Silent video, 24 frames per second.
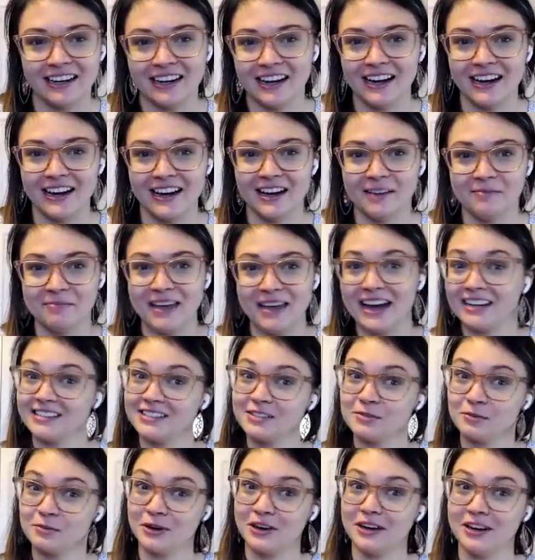That
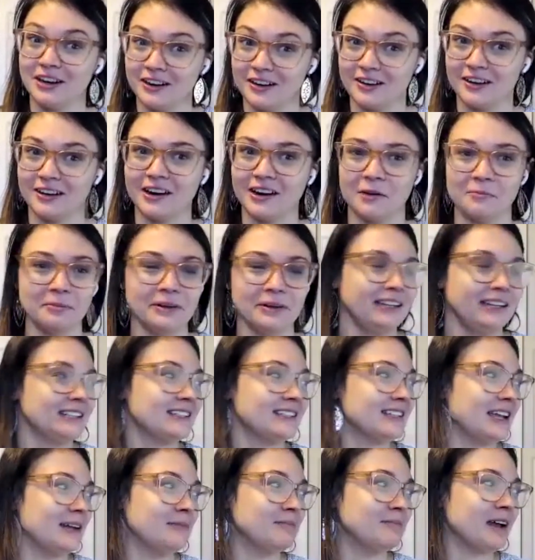is what our company
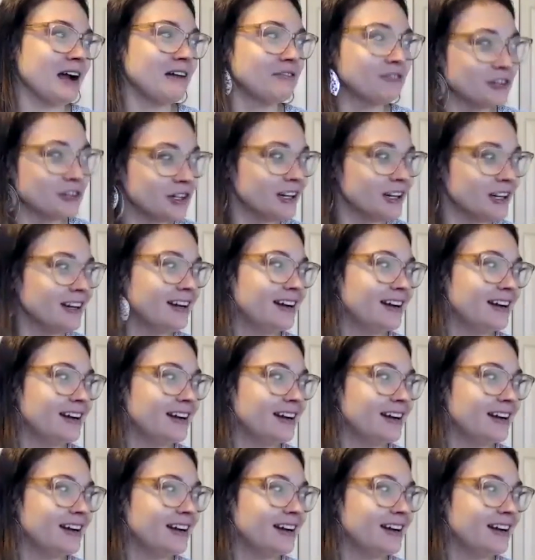is named after.